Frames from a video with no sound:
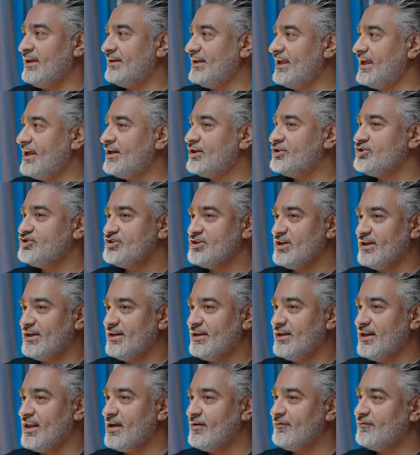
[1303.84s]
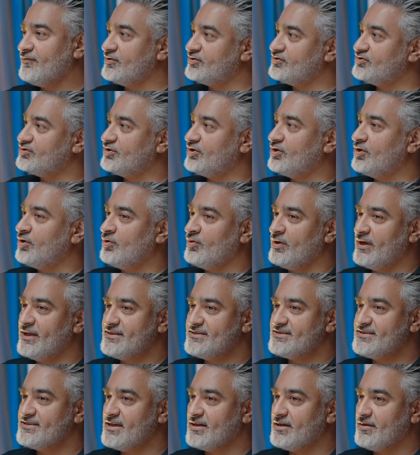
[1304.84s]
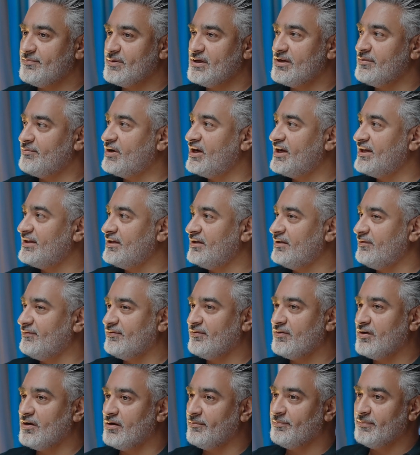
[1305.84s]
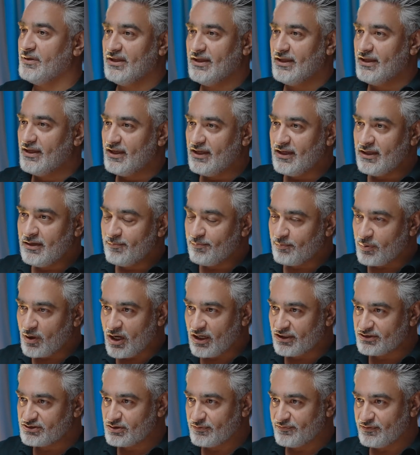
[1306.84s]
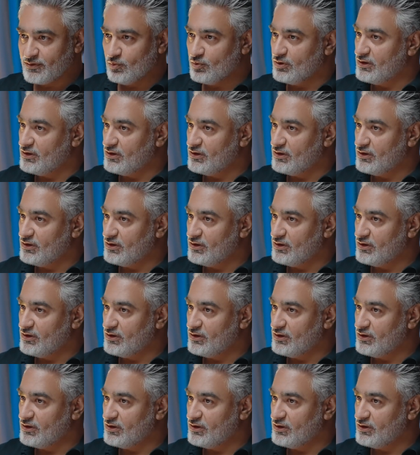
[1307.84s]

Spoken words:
and energy and effort to go and set up a mining farm in parts of the